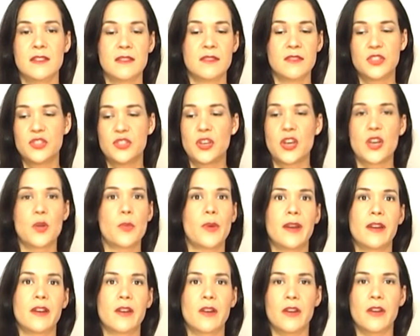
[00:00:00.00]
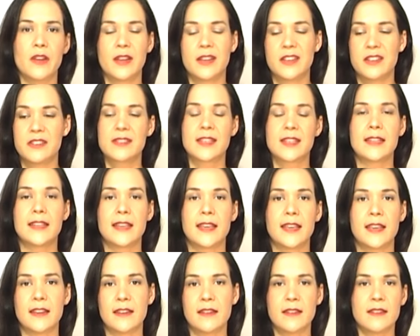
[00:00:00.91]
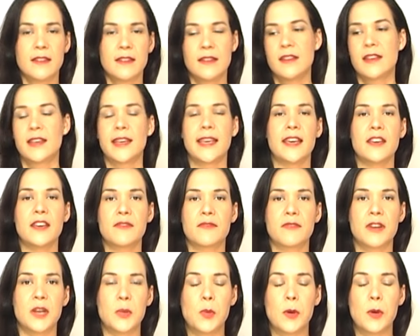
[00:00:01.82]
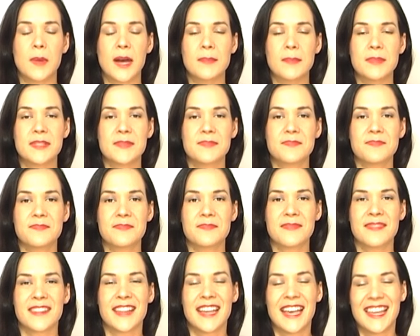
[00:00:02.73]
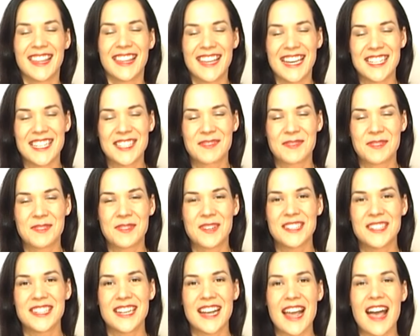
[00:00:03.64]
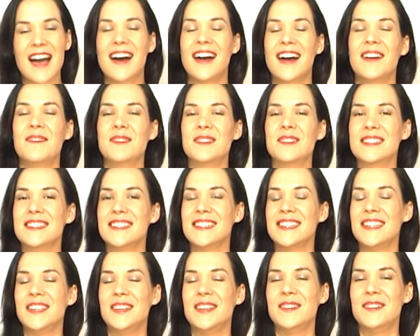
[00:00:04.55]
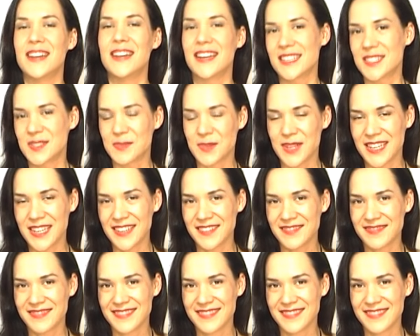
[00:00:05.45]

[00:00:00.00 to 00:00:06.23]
show you where to go, and you can just click and get your free warm-ups. Thanks for watching. I will see you next week.